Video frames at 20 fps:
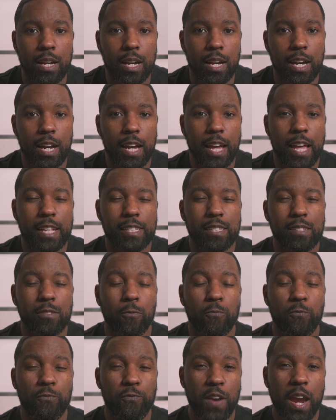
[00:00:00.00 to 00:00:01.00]
It's
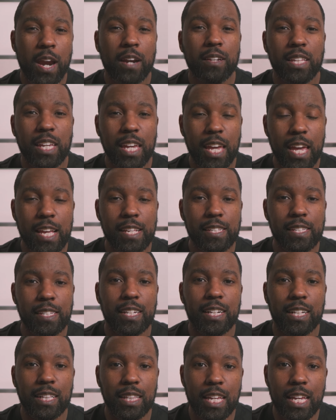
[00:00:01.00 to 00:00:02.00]
fairly easy
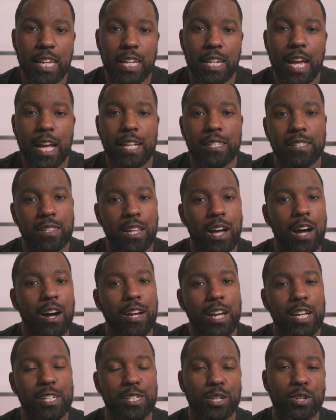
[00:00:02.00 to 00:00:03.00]
to clean as
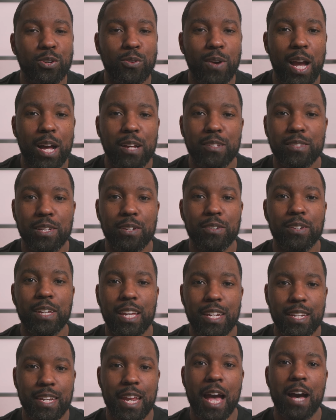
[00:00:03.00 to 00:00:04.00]
long as your grounds don't
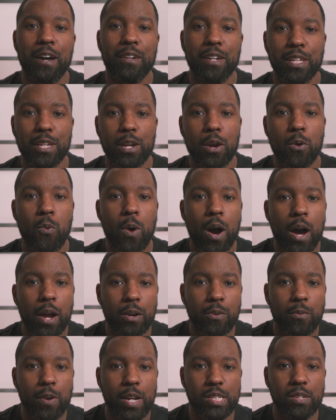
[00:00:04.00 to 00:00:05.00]
get down in your
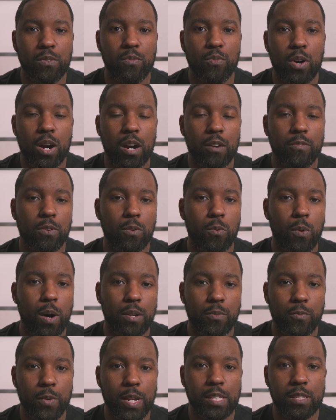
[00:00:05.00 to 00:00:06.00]
water reservoir for
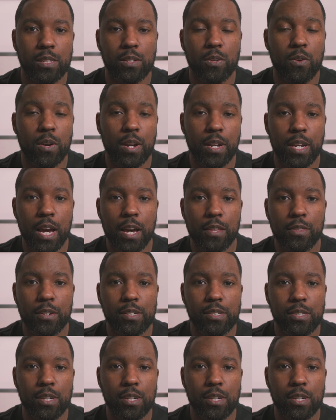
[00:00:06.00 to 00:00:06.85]
one reason or another.